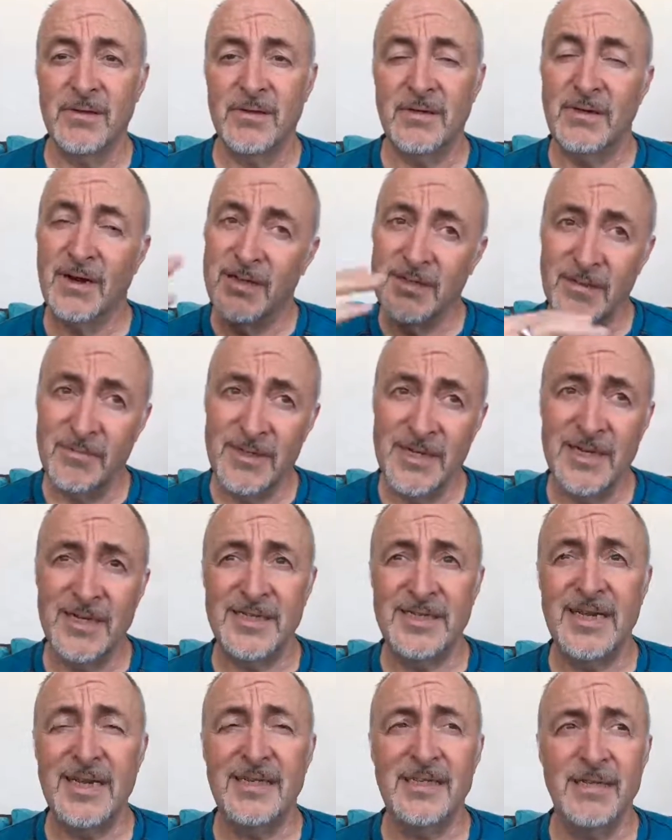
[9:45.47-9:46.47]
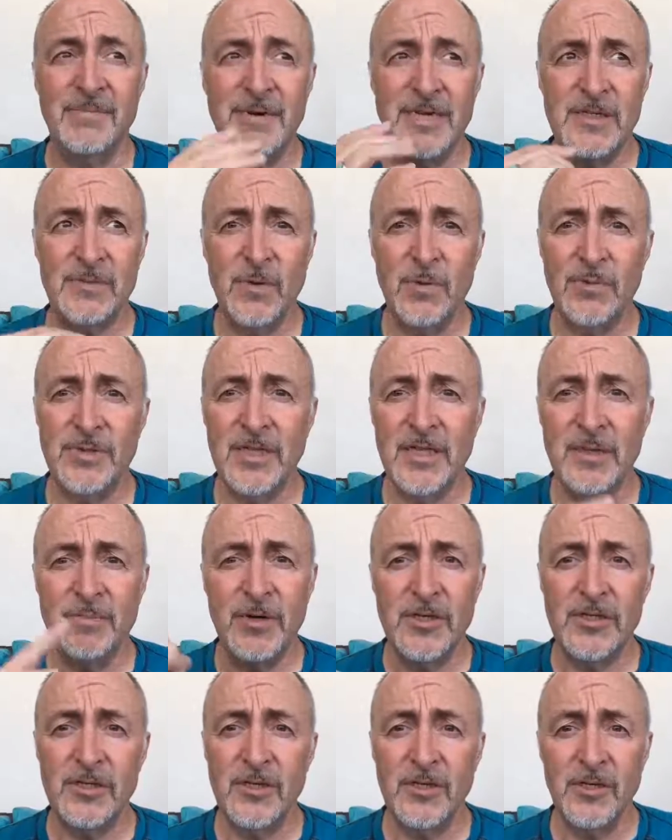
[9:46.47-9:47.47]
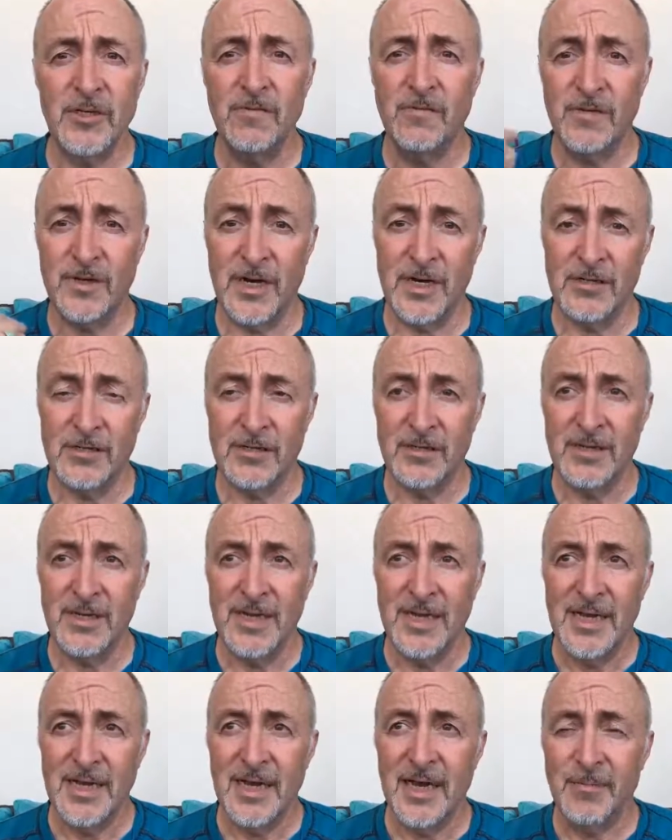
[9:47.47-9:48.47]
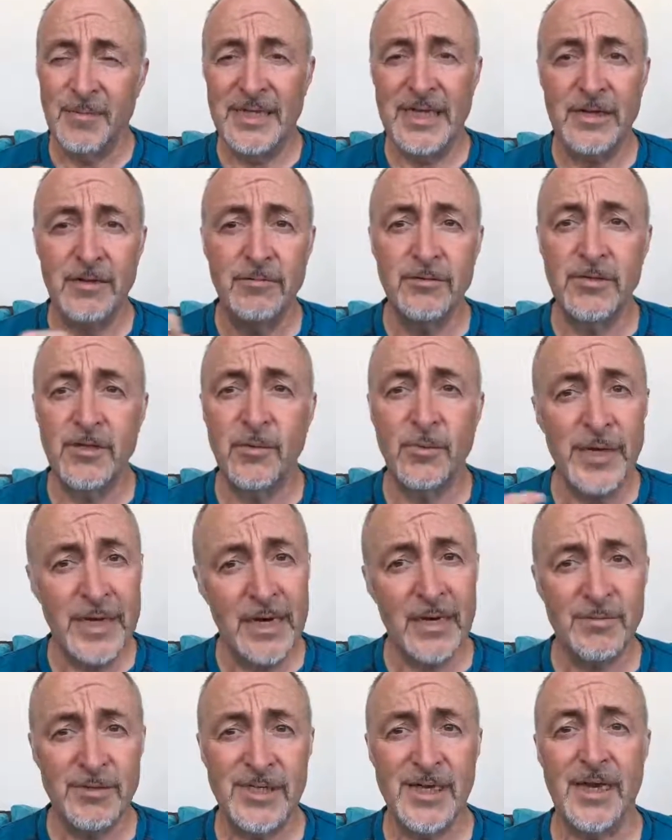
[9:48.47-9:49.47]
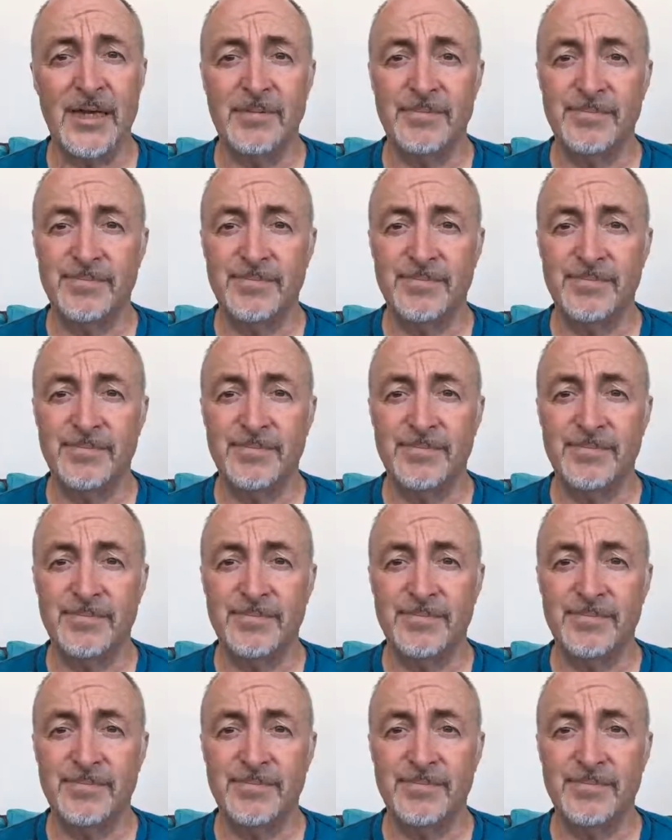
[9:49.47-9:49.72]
Nine times out of ten, they're based upon what the other person could do for us. And when they don't do it, we get upset.